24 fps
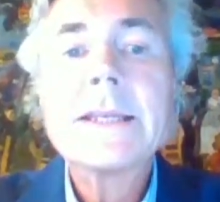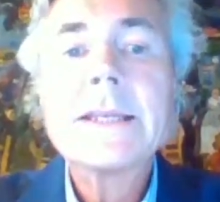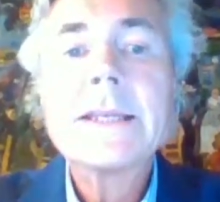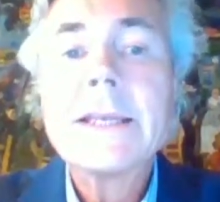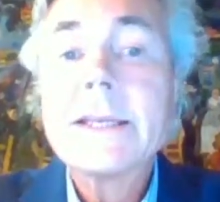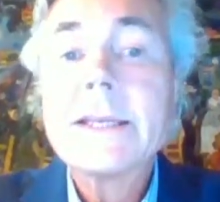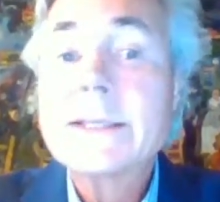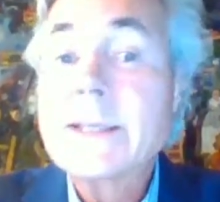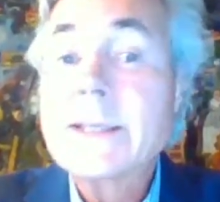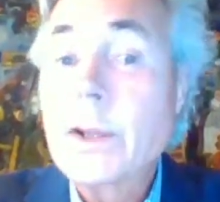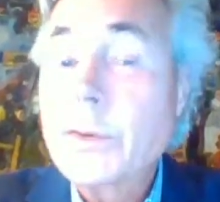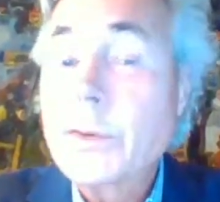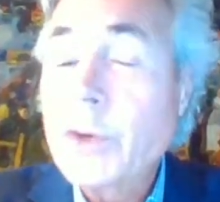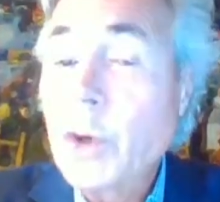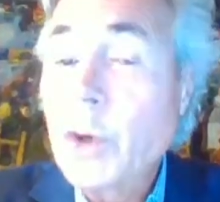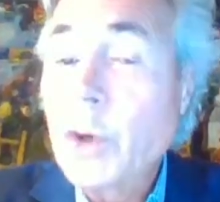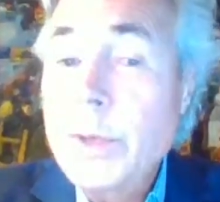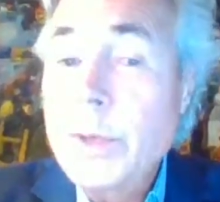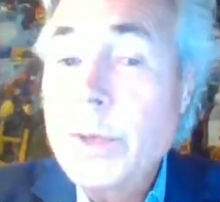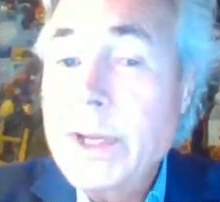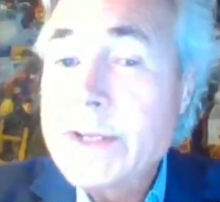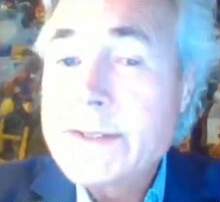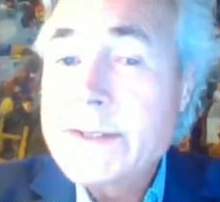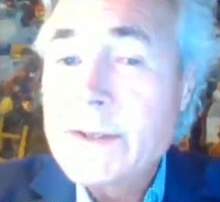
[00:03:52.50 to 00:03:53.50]
South
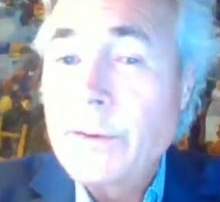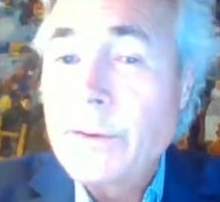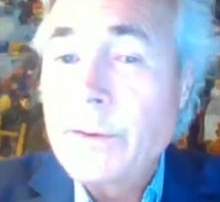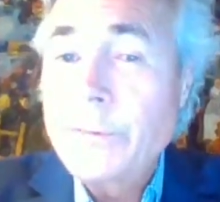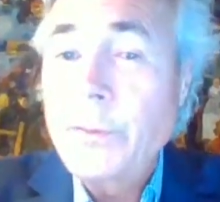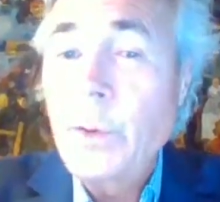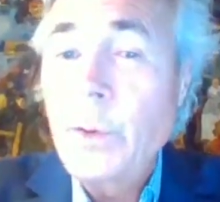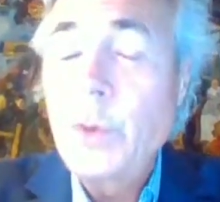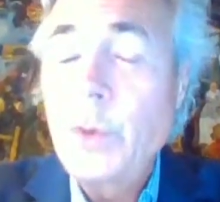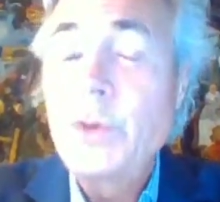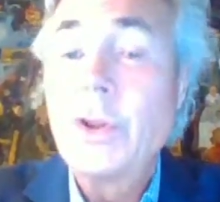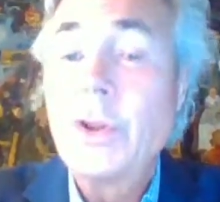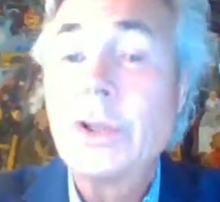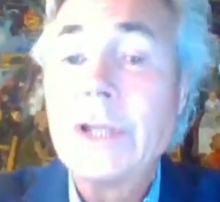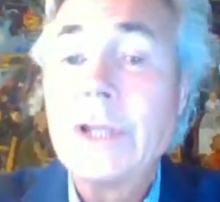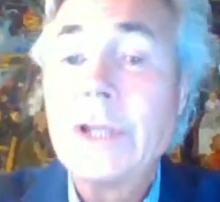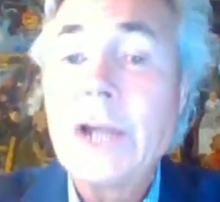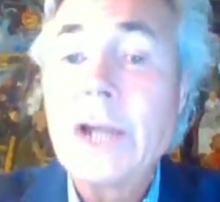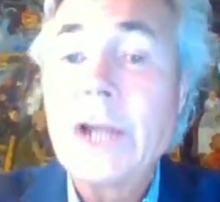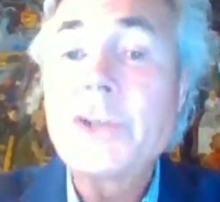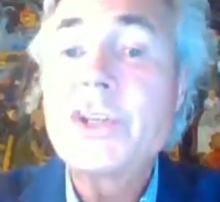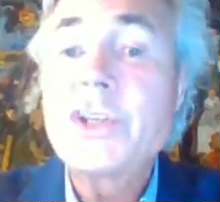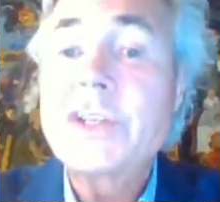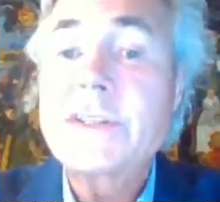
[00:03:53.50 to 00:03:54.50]
Korea suffered the
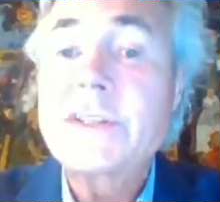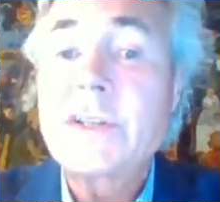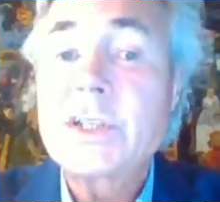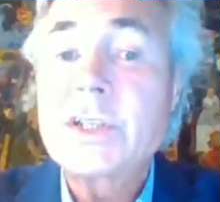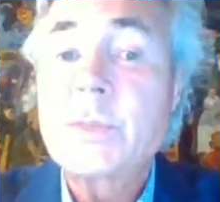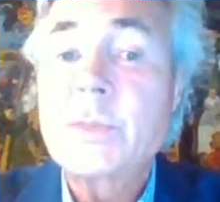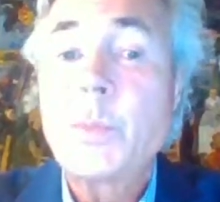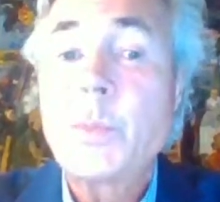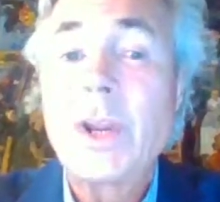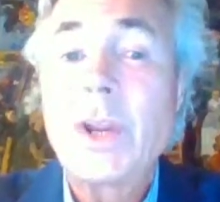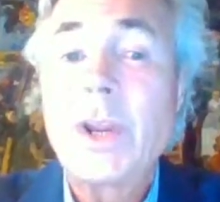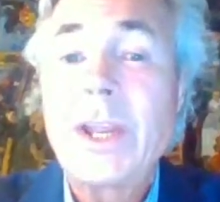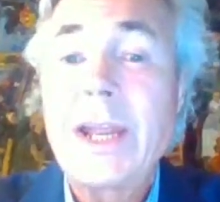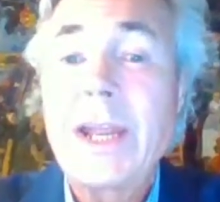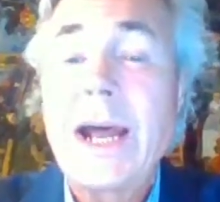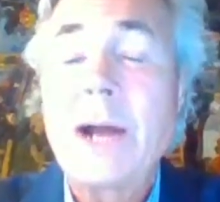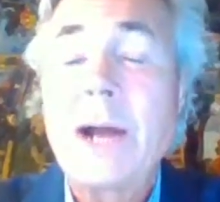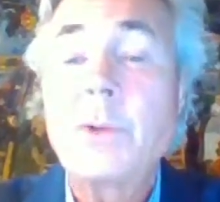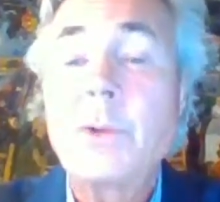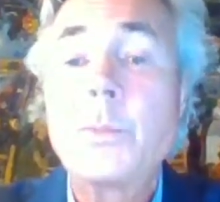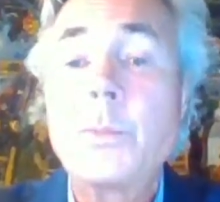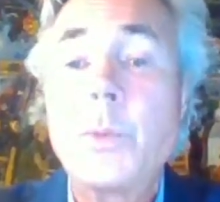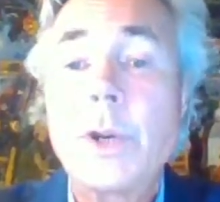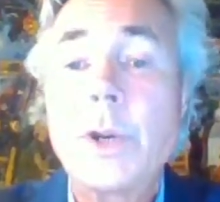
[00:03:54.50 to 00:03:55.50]
largest
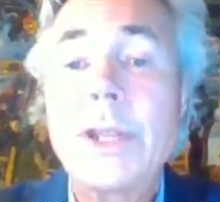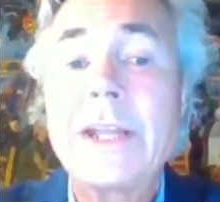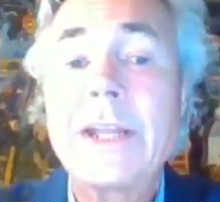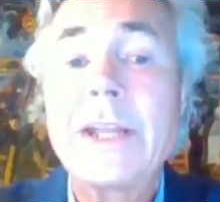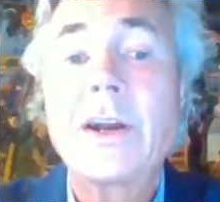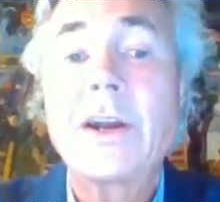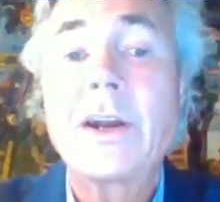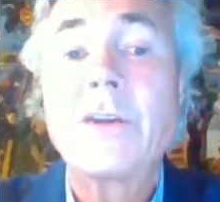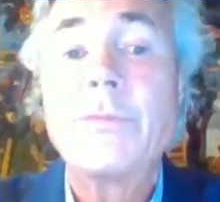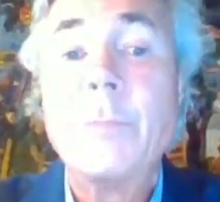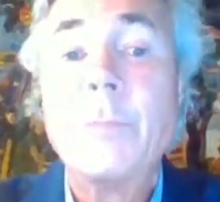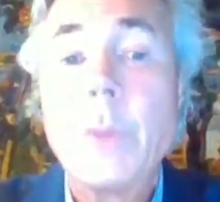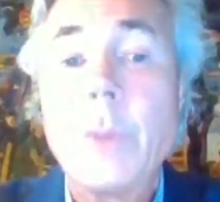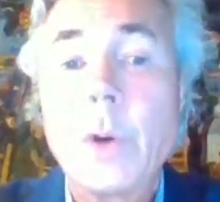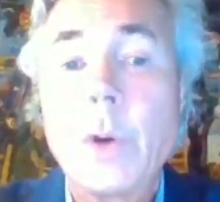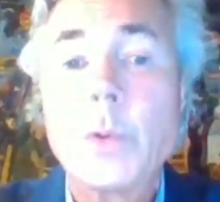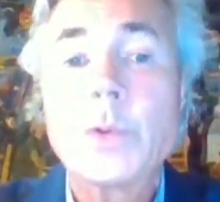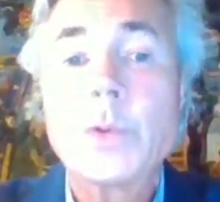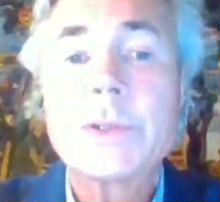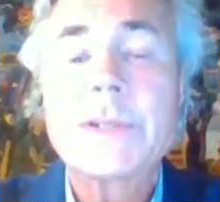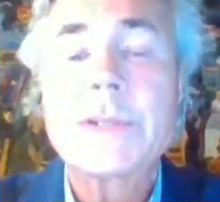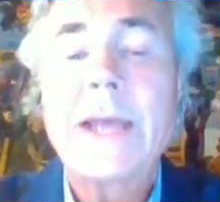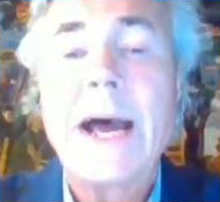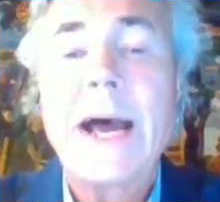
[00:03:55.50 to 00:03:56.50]
outbreak of
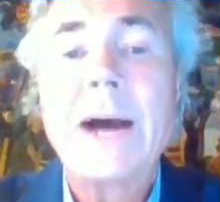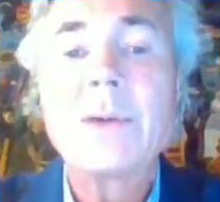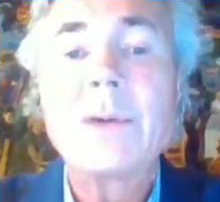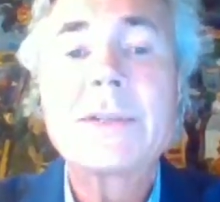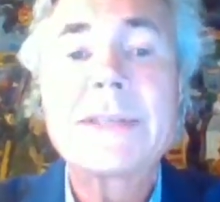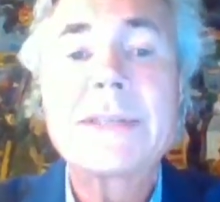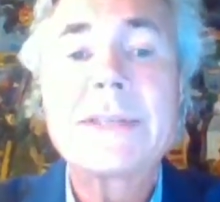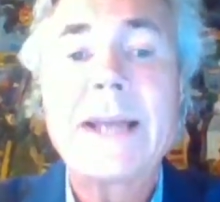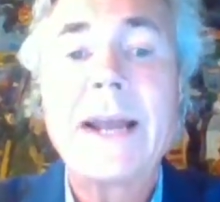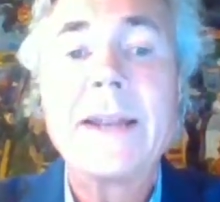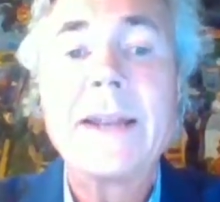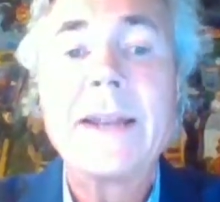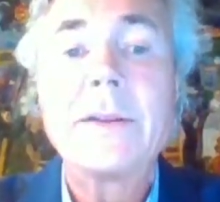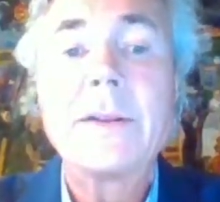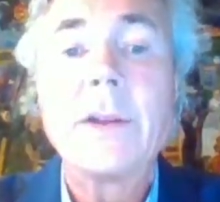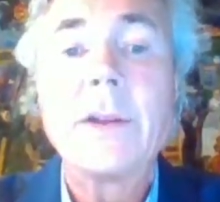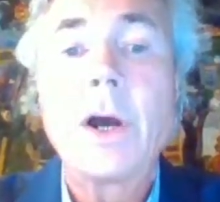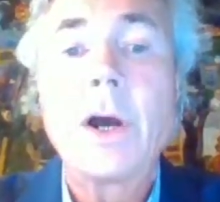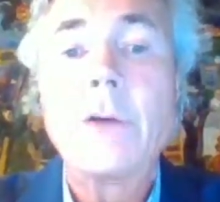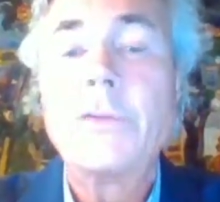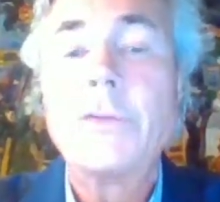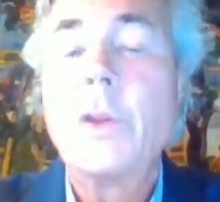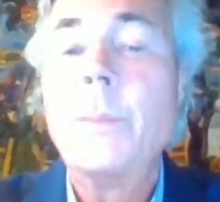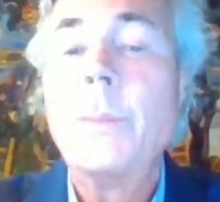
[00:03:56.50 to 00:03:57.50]
MERS outside
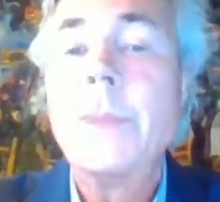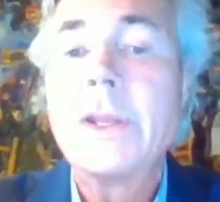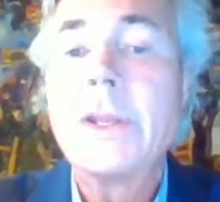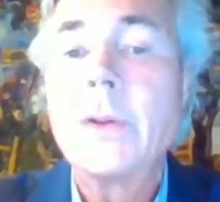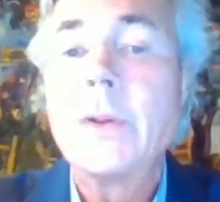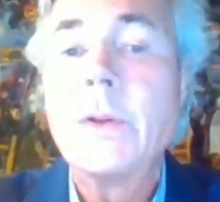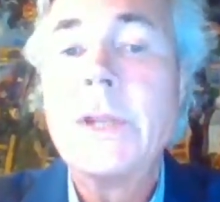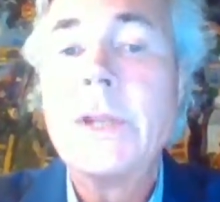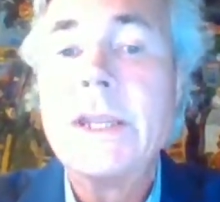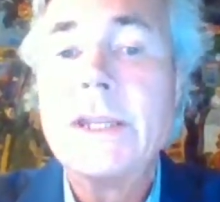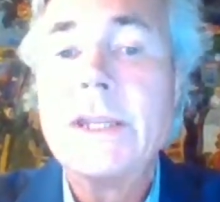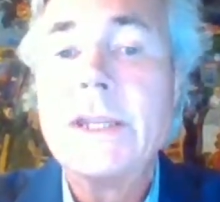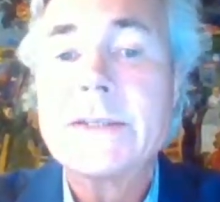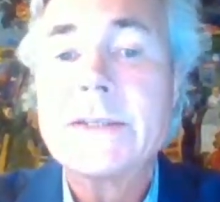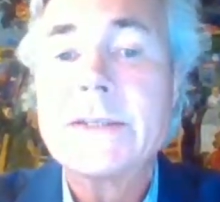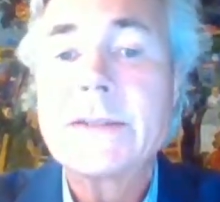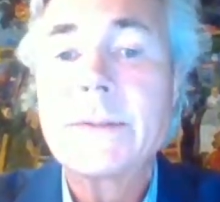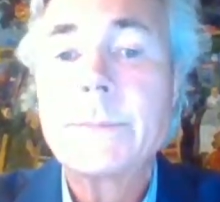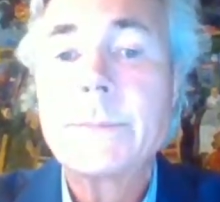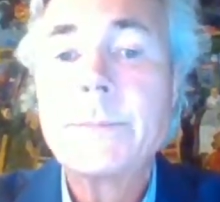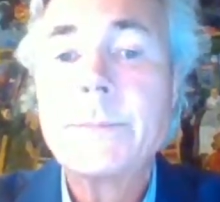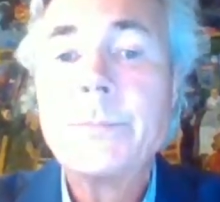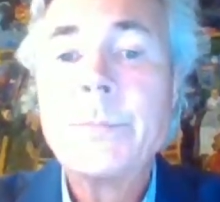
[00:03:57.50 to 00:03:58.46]
of the Middle East.